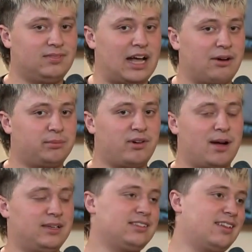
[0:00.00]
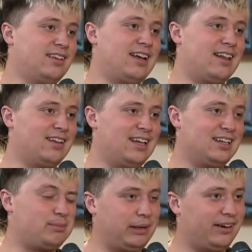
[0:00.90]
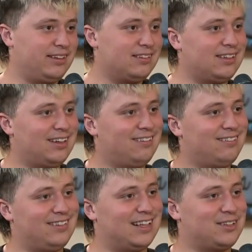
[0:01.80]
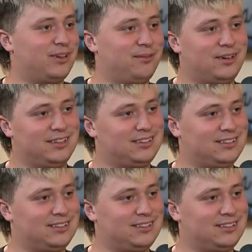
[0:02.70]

I was promised the LA experience, you know, and that's what it was.